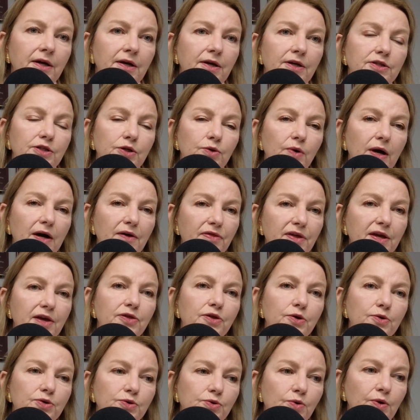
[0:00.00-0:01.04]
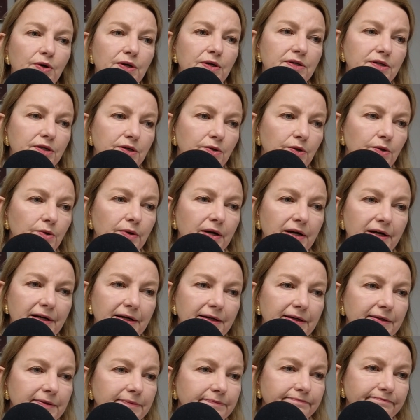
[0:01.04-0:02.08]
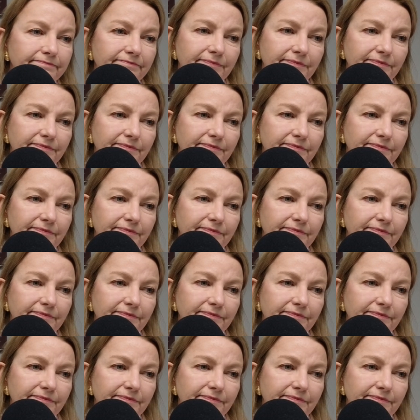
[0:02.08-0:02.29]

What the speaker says: So I think there's going to